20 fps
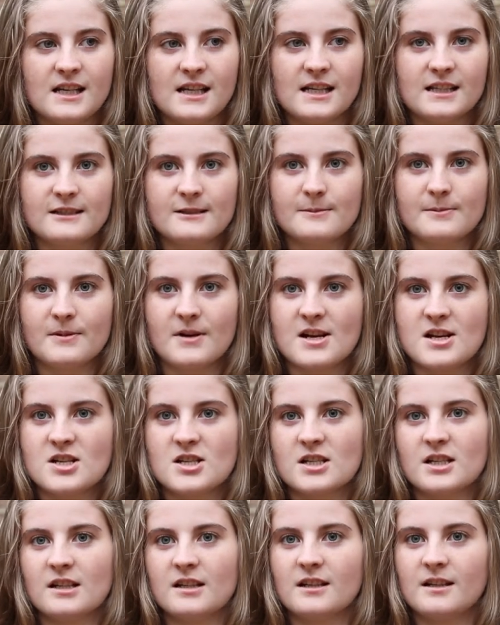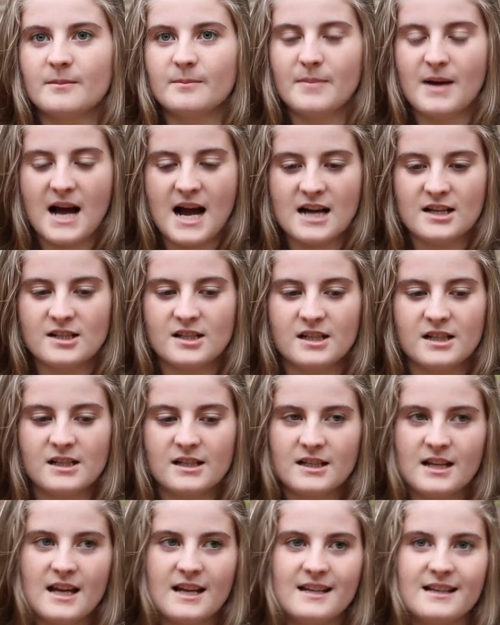inspiration and
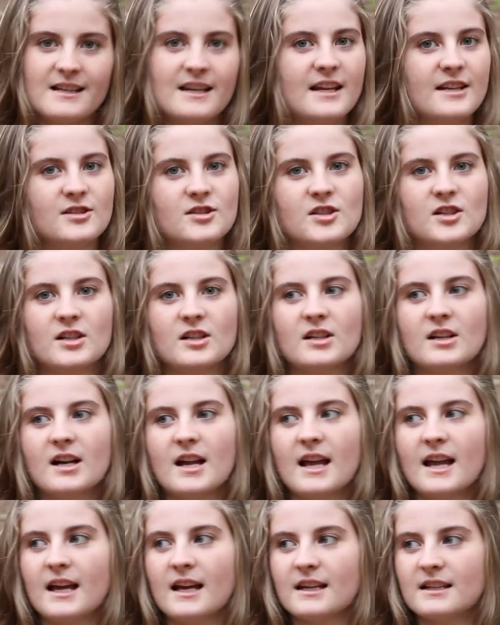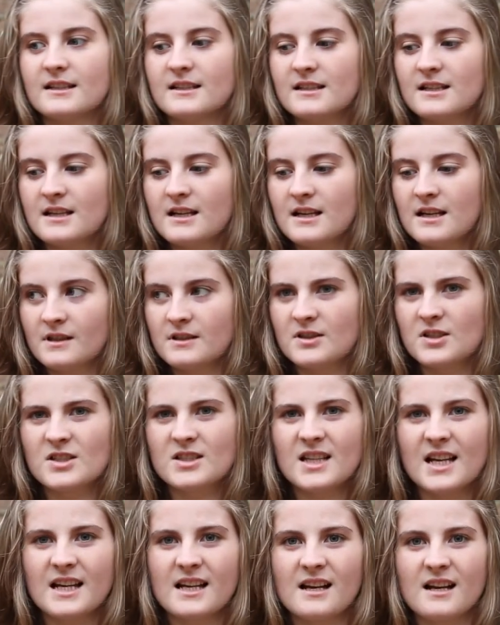passion and nature and
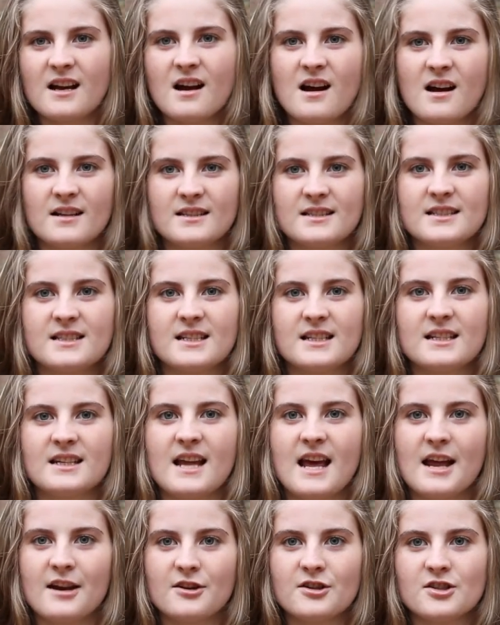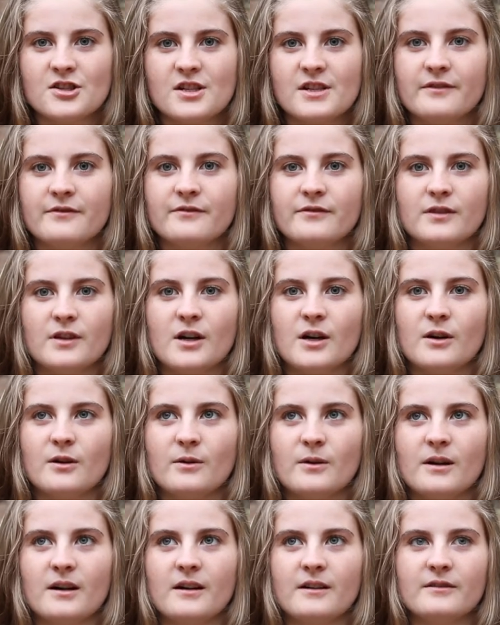just like a constant energy
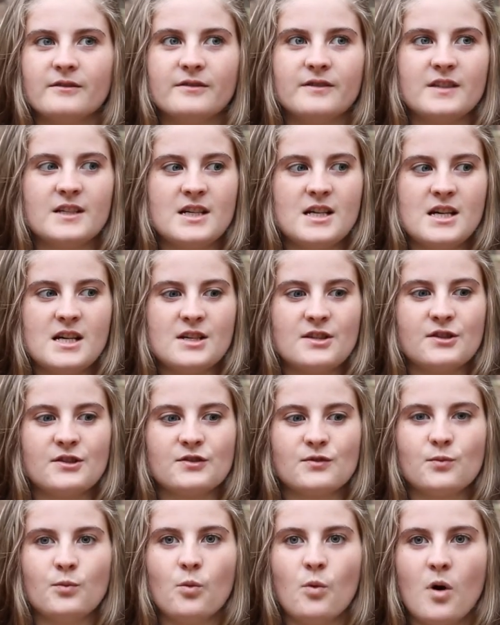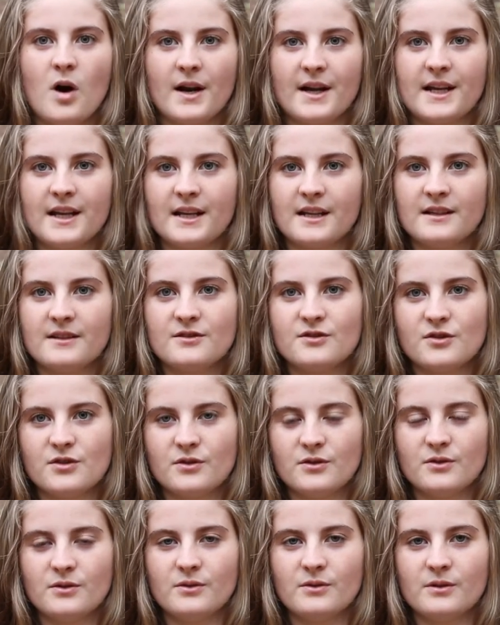flow of just wanting
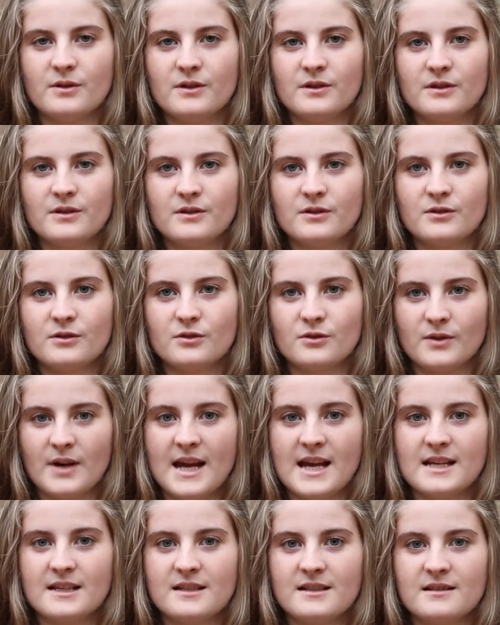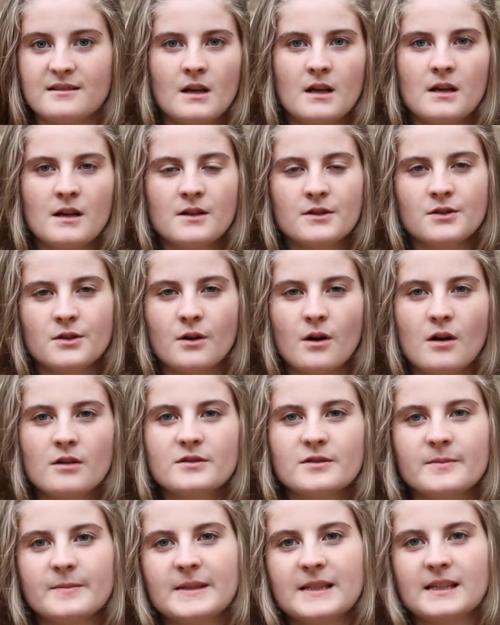to create. So
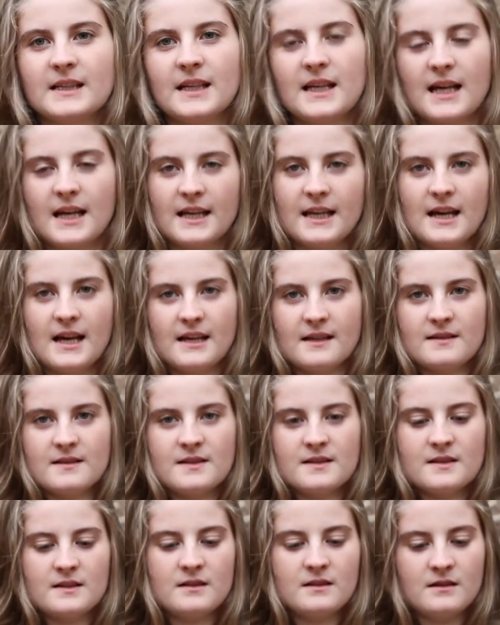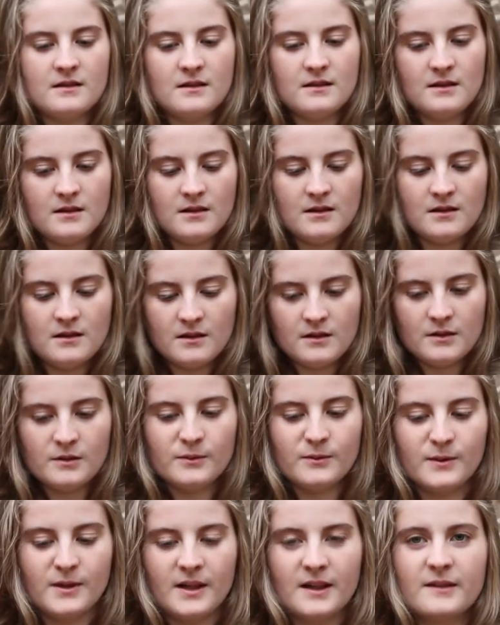ultimately, I guess
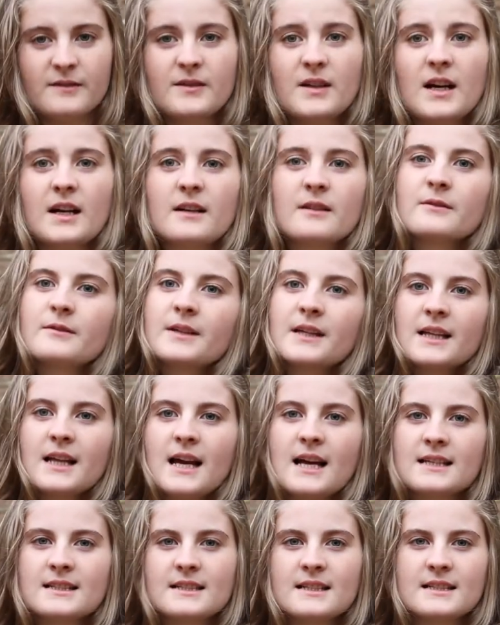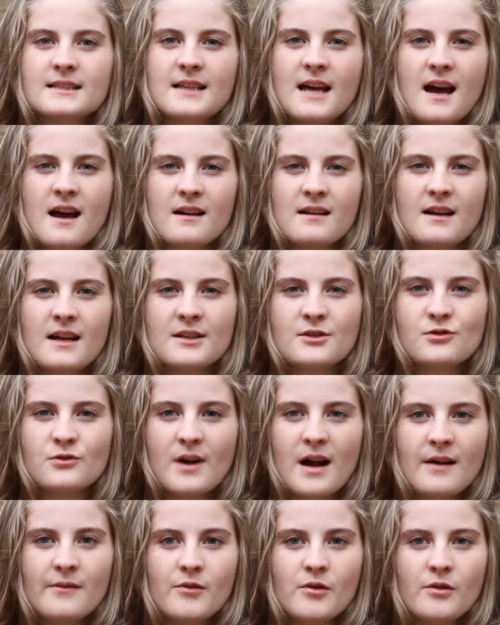what I've kind of realized is that I
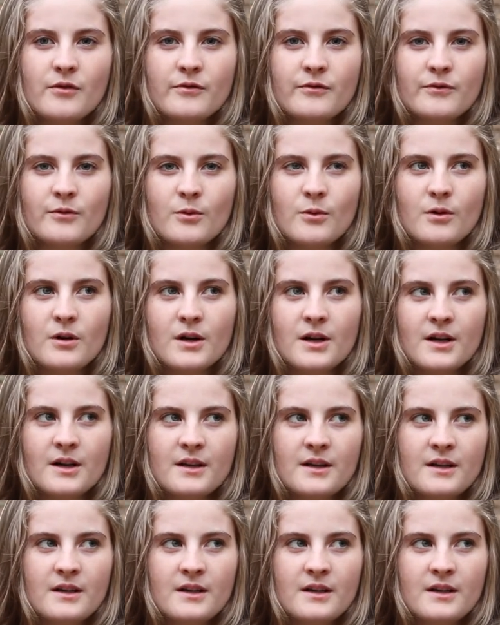travel for